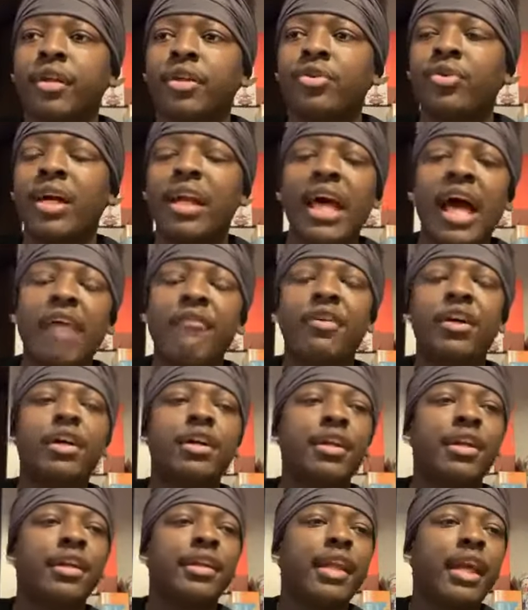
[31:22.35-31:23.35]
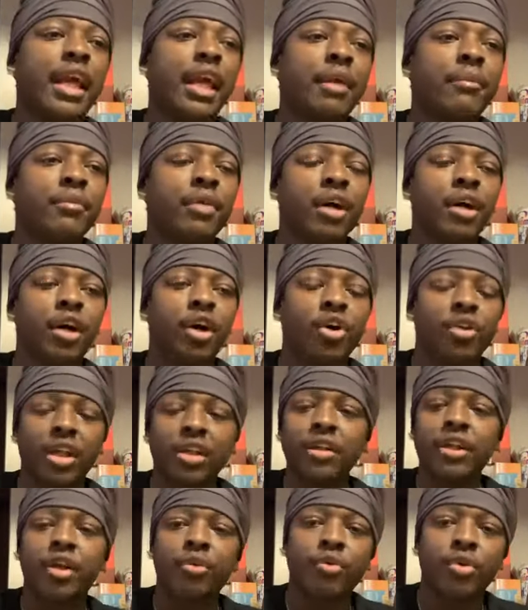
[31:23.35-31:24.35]
you gotta have a good name uh, on
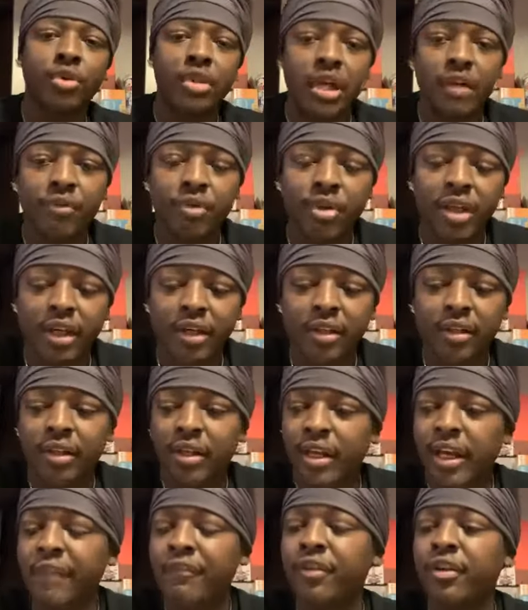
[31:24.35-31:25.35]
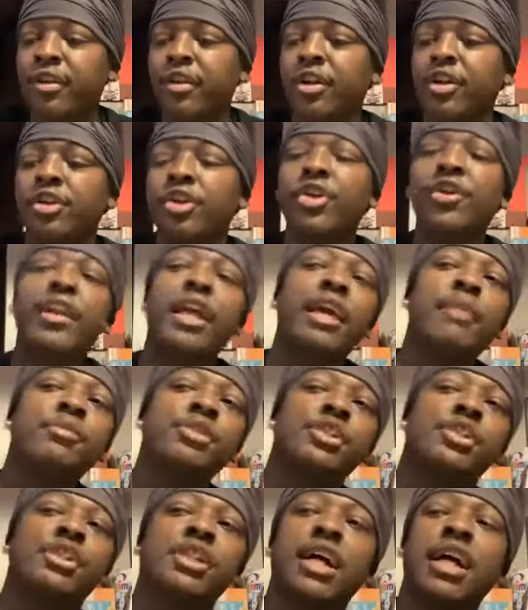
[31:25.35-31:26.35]
a literal level, like if your name
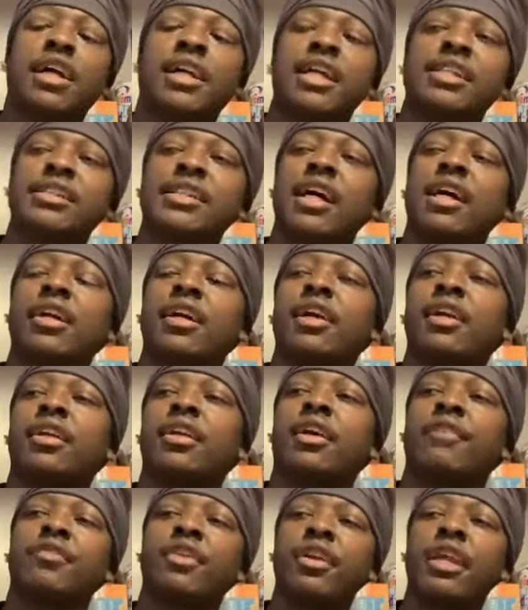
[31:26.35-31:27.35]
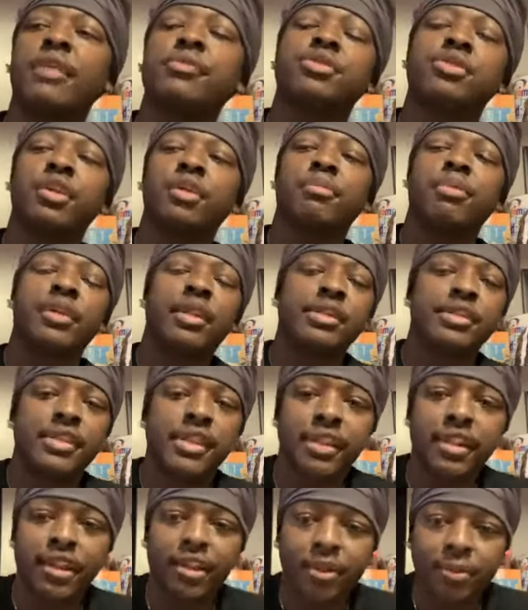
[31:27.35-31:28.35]
is John, that's not good enough. Your name should have been
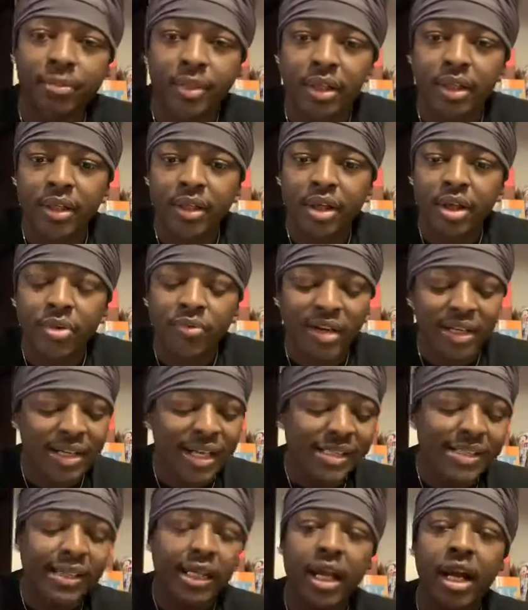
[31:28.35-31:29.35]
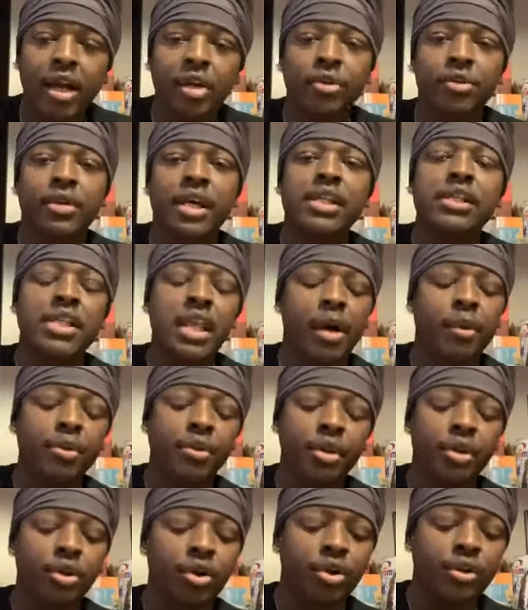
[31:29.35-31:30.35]
Ezekiel, man. Right? That's carnal. That's not
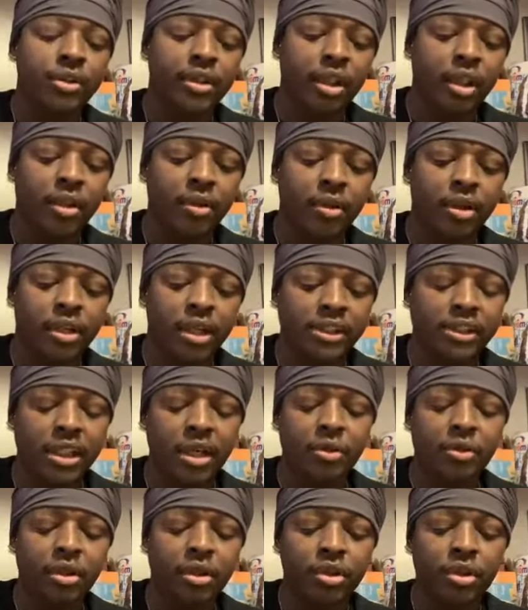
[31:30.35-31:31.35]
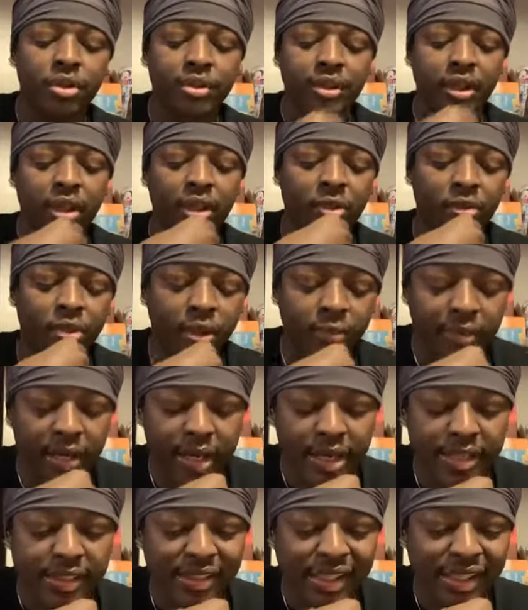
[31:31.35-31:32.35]
what the Lord dealing. That's not what the Lord dealing with.
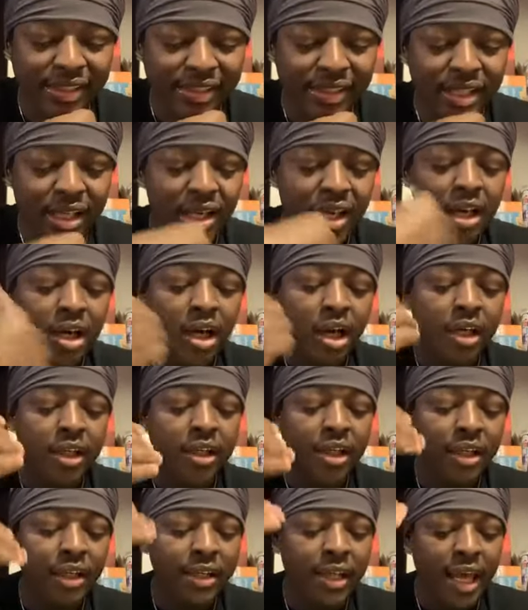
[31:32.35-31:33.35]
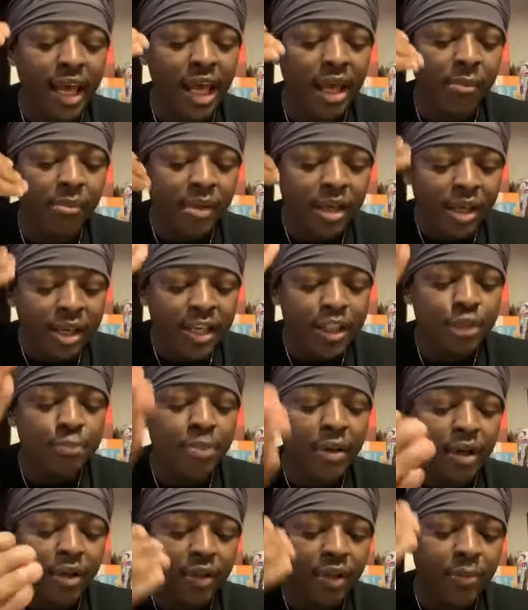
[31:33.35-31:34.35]
Right? It says a good name is
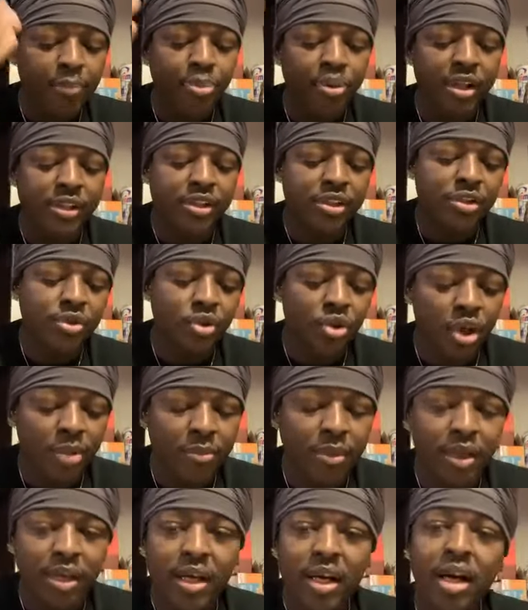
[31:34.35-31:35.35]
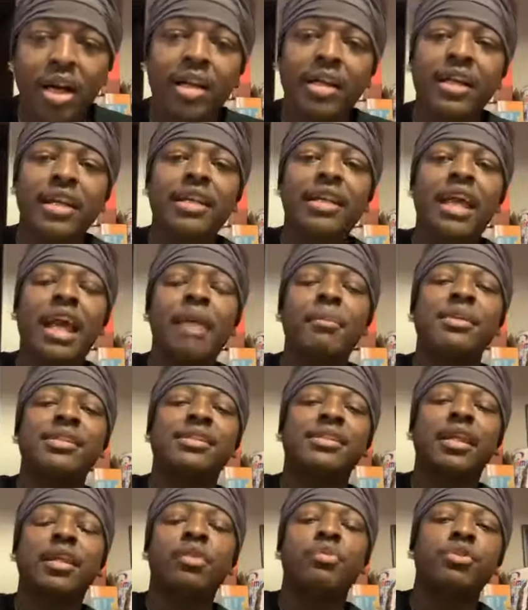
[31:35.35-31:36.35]
better than precious ointment. A good name is
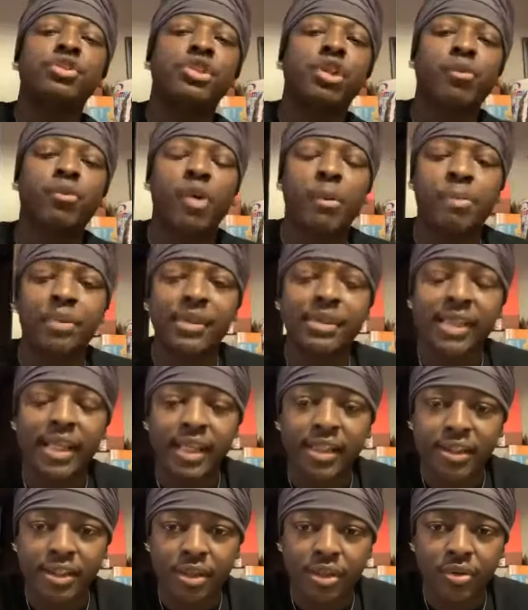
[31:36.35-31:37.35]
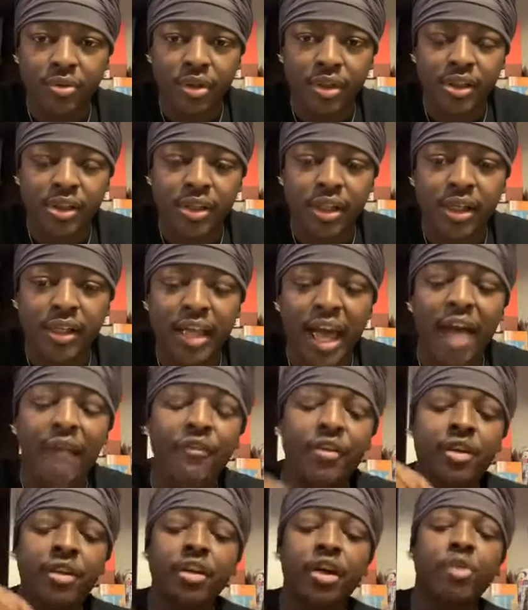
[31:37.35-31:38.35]
dealing with your reputation. You understand?
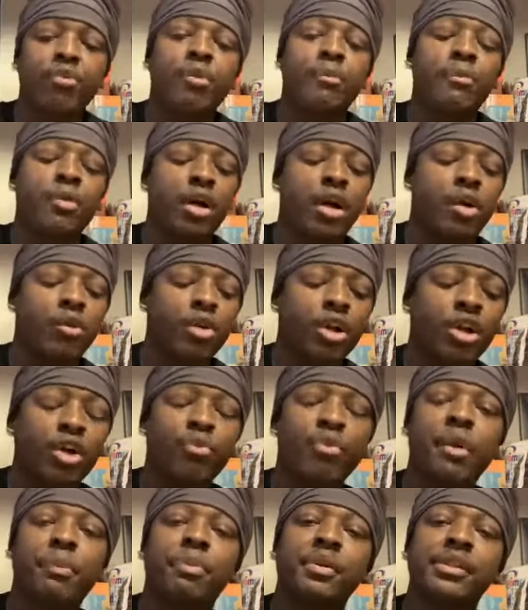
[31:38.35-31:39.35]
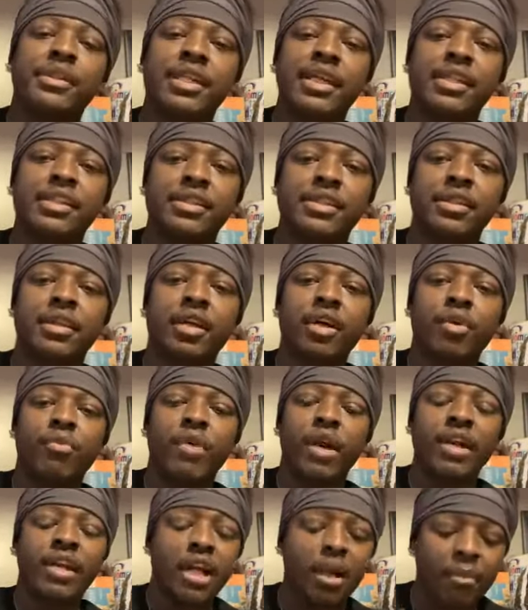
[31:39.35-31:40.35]
Having a good a good reputation,
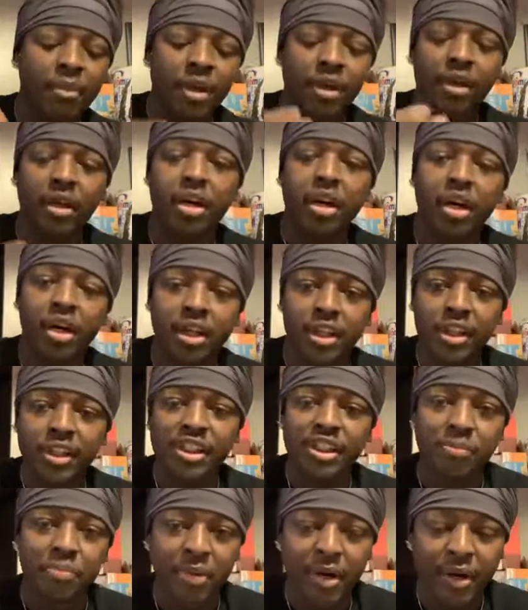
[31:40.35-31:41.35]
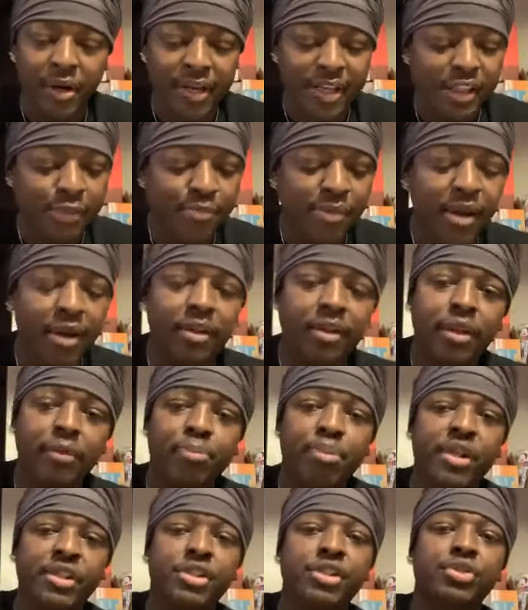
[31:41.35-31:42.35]
right? Coming in a, a good spirit is better than
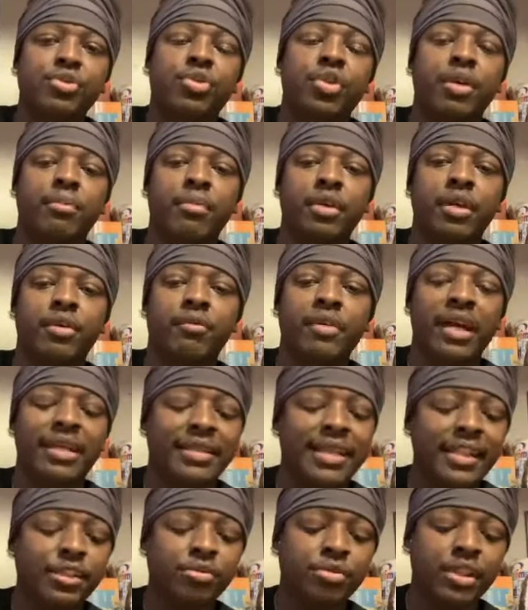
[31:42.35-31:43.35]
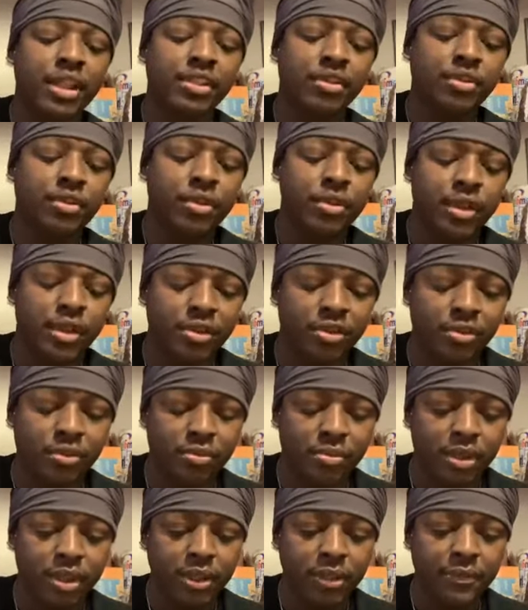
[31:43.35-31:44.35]
precious ointment, right? That's what that's going
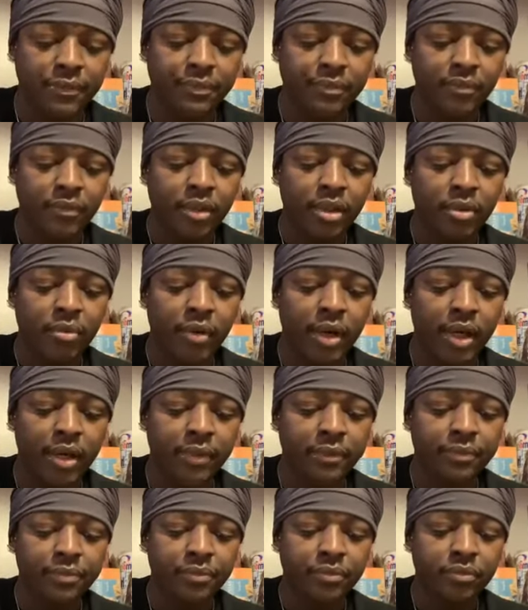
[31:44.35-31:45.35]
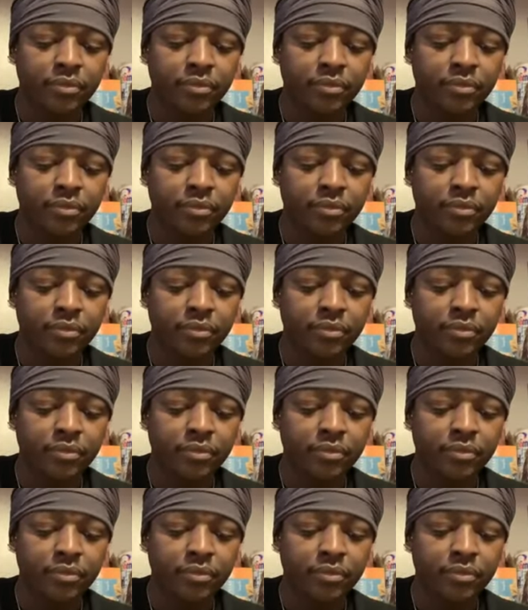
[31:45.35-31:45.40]
into, huh? Right?